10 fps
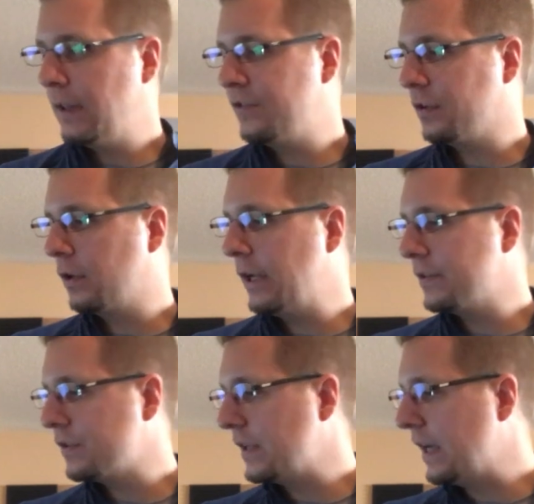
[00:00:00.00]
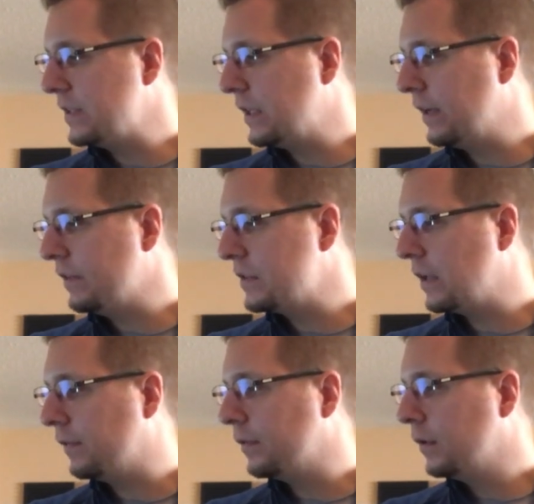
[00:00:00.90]
that's a good exercise in and of
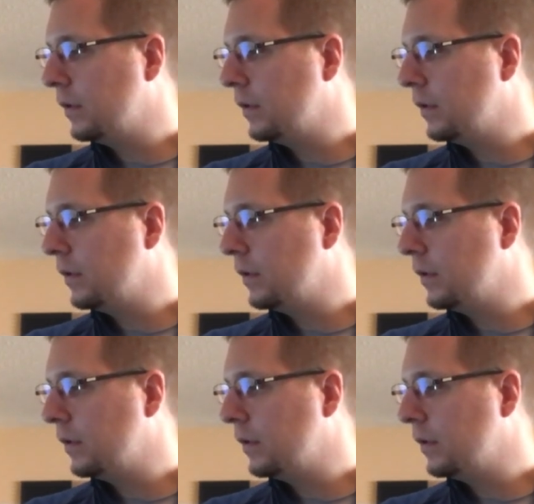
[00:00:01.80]
itself.